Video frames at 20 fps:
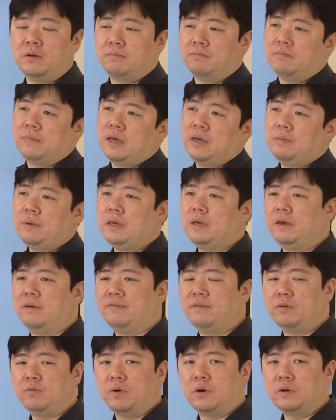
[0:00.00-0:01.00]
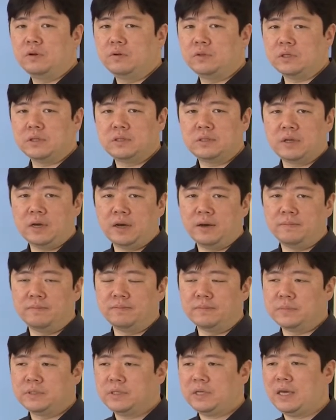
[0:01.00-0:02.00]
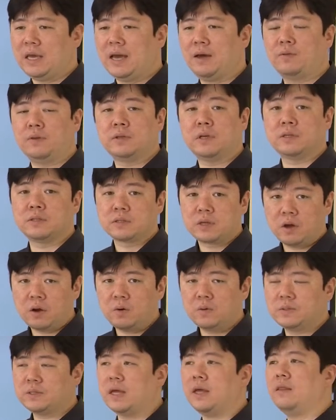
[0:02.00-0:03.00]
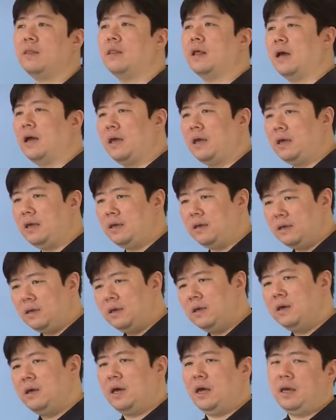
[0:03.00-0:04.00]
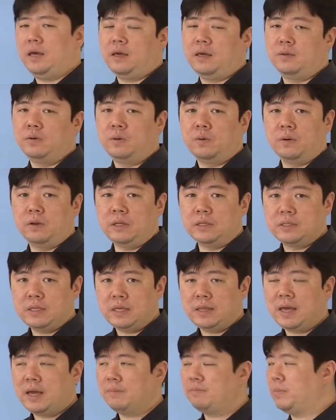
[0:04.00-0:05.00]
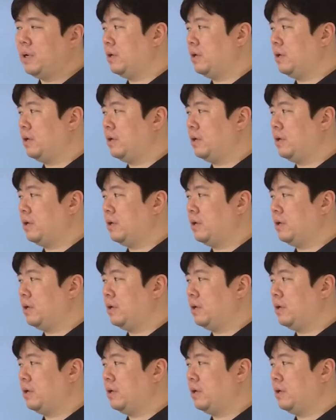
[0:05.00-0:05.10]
Maybe if you want to just see how the test goes, then I can totally see that.